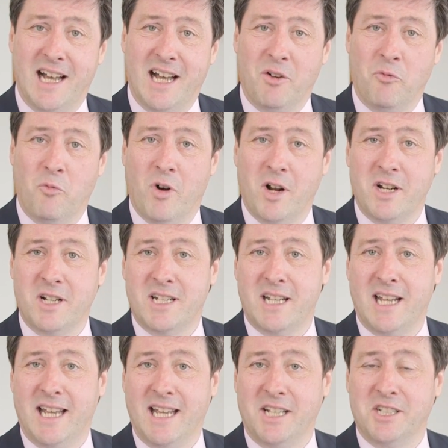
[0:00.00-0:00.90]
and what it
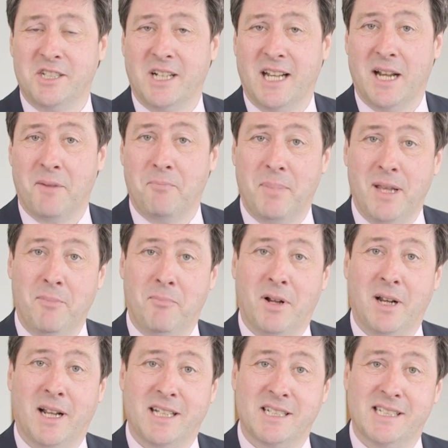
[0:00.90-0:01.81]
takes to get
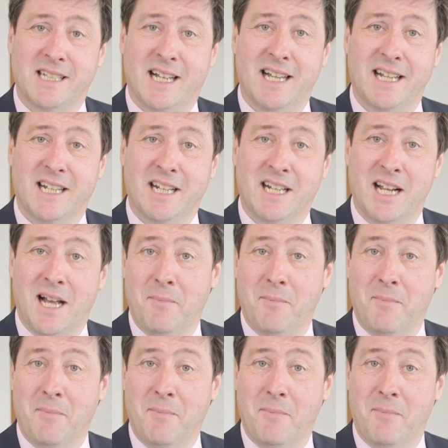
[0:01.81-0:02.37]
people excited